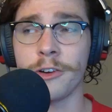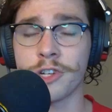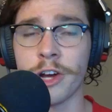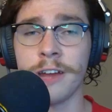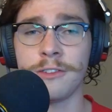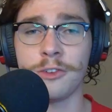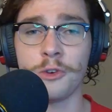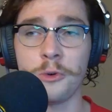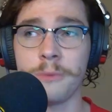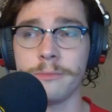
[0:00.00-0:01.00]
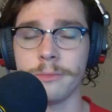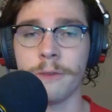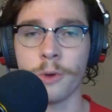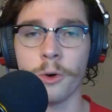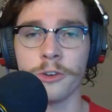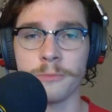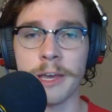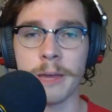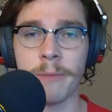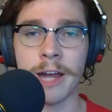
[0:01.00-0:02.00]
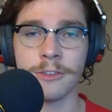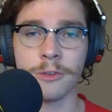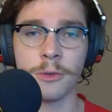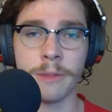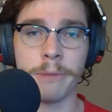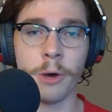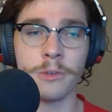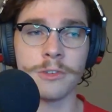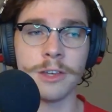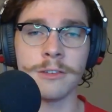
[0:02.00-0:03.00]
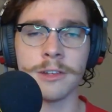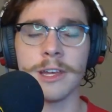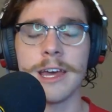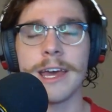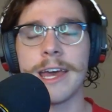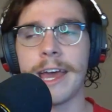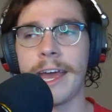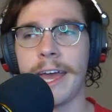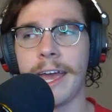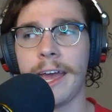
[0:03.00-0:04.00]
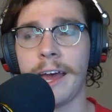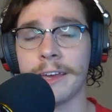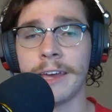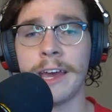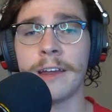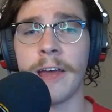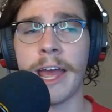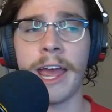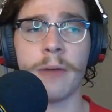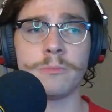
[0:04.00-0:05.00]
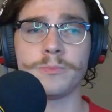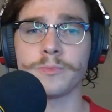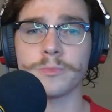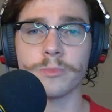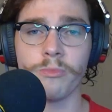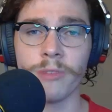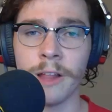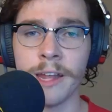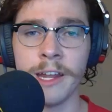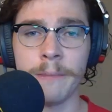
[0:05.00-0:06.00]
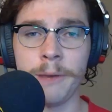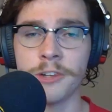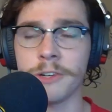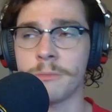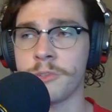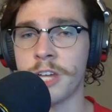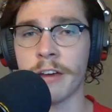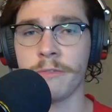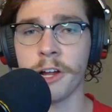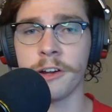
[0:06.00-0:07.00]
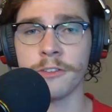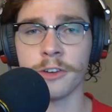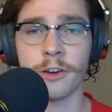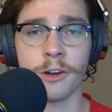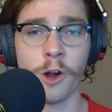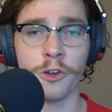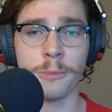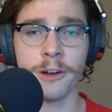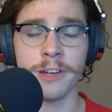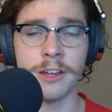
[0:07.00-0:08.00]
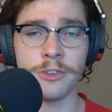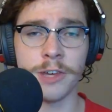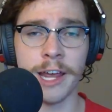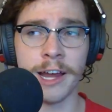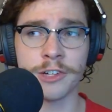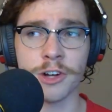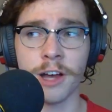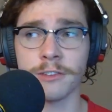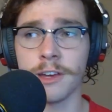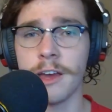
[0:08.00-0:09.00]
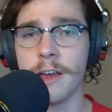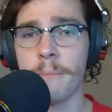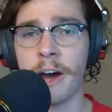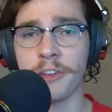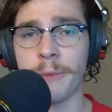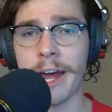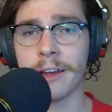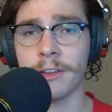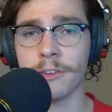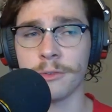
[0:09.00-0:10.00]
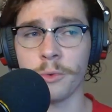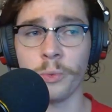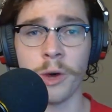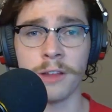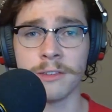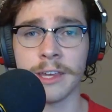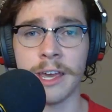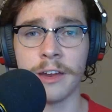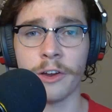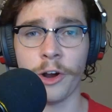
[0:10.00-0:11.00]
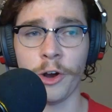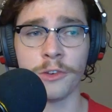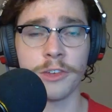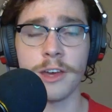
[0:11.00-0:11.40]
trying to, of course, make it back to the postseason and they need the pitching. Jack Flaherty's hurt. Carlos Martinez, you cannot trust. Miles Michaelis, once again, hurt.